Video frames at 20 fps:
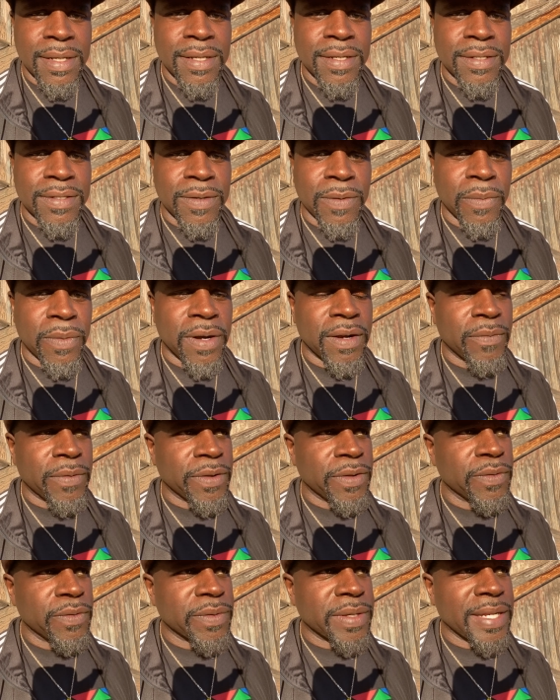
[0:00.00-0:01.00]
somewhere where
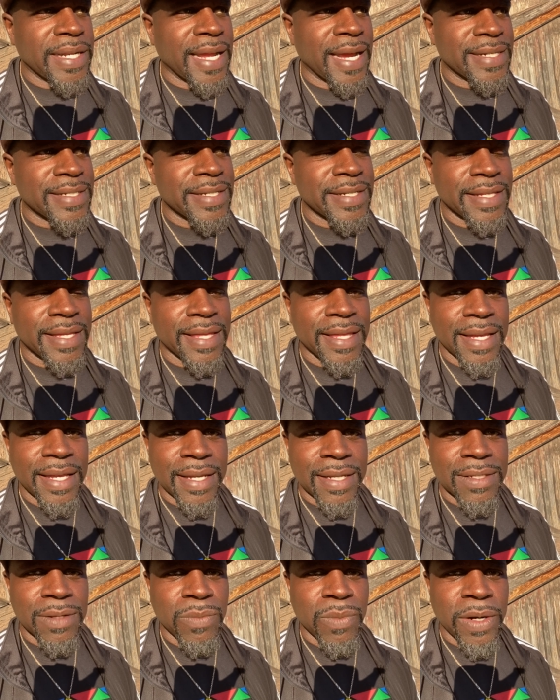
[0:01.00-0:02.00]
you can actually
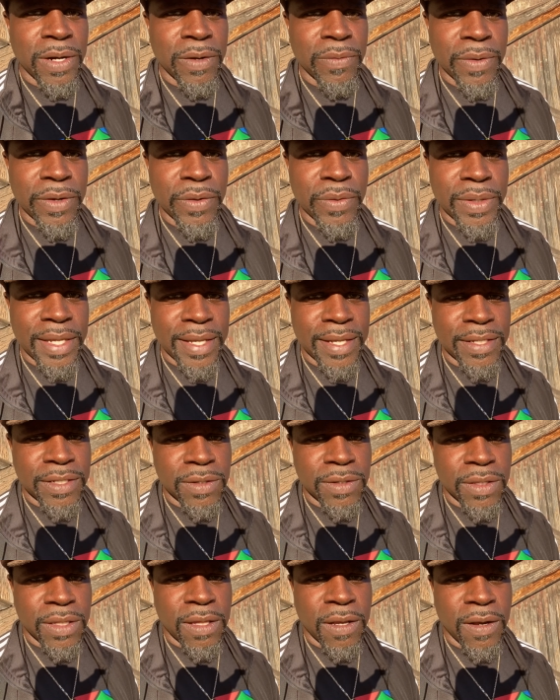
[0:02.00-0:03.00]
think, somewhere where you can get
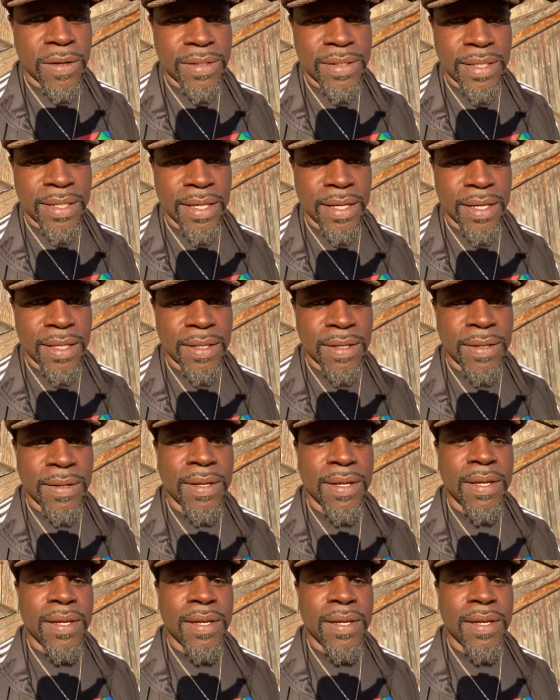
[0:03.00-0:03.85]
your thoughts together.